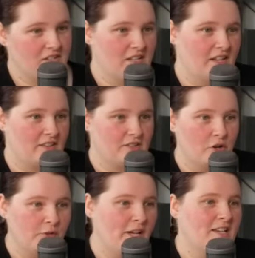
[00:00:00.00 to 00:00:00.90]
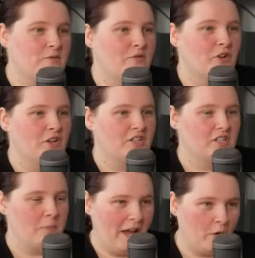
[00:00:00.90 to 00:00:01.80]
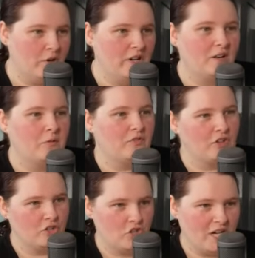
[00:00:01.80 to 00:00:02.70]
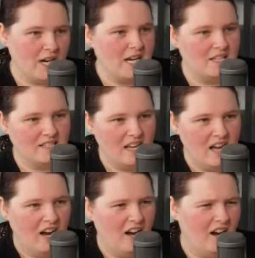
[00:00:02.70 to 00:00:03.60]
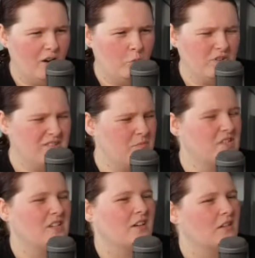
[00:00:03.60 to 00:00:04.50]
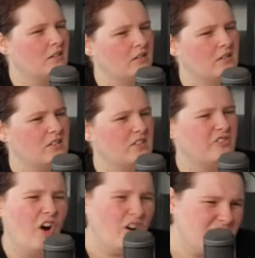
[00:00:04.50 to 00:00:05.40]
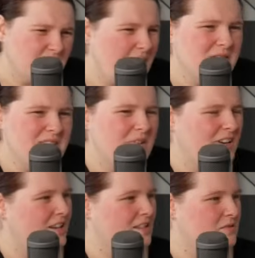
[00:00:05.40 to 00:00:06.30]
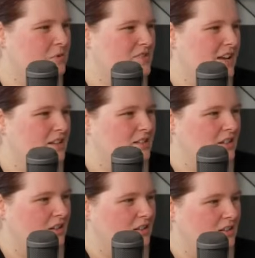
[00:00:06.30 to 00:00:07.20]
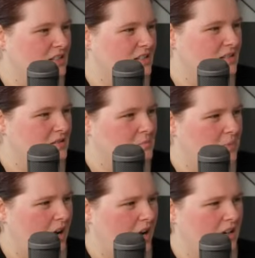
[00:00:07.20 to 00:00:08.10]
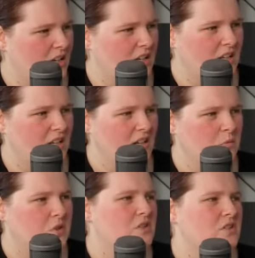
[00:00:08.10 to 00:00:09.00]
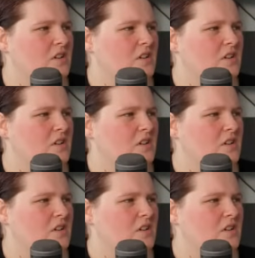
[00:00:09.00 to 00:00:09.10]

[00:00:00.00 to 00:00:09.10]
like the snowflakes, we've got the penguin, we've got the trees. What's missing? The fox, maybe, but I guess we've technically got this part here, which